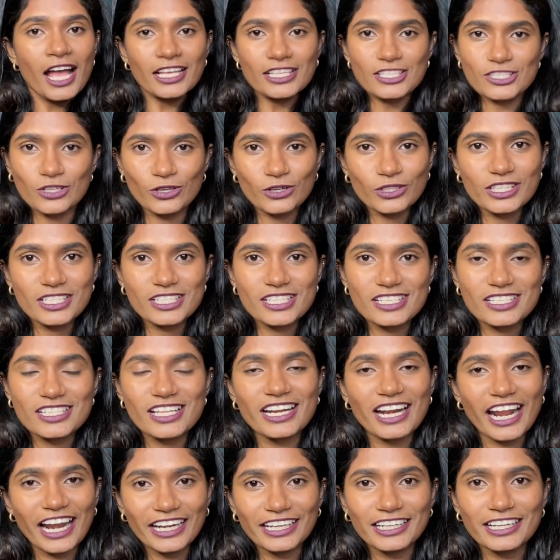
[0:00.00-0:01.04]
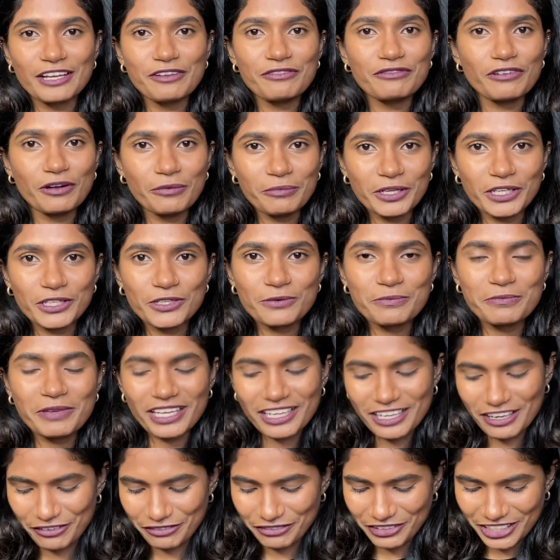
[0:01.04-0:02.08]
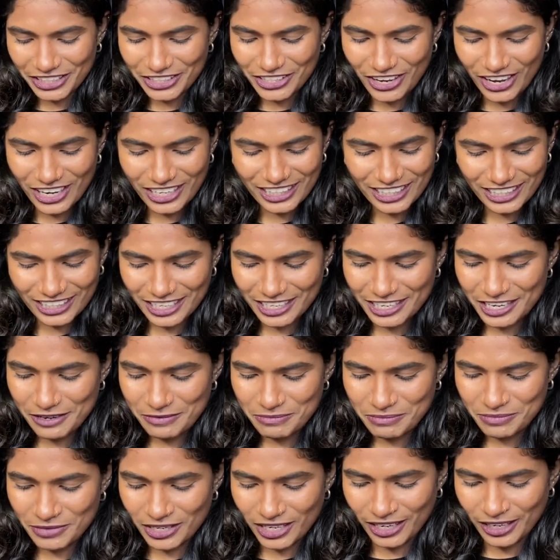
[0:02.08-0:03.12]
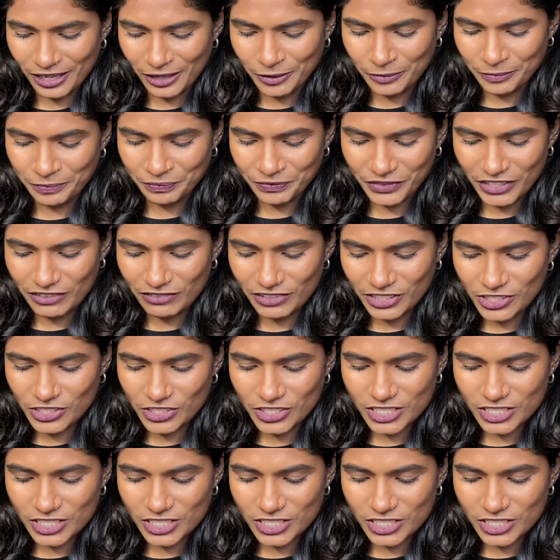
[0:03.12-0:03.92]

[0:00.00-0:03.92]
So this is the right time for me to make a video on that and ee video